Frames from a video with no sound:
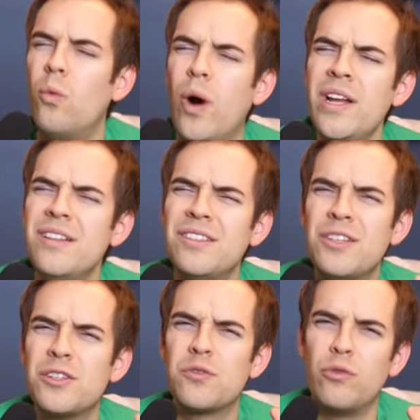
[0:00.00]
What
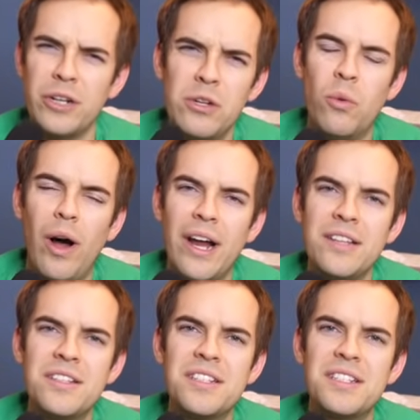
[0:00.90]
does
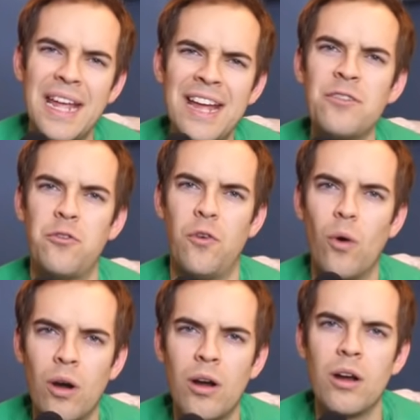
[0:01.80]
Rewind stand
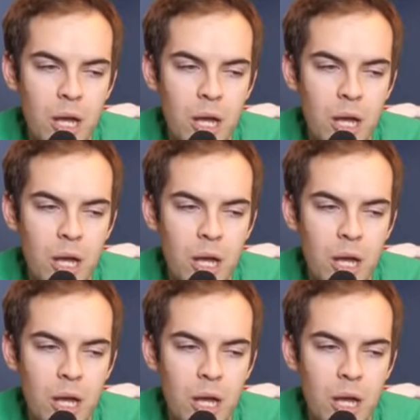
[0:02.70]
for?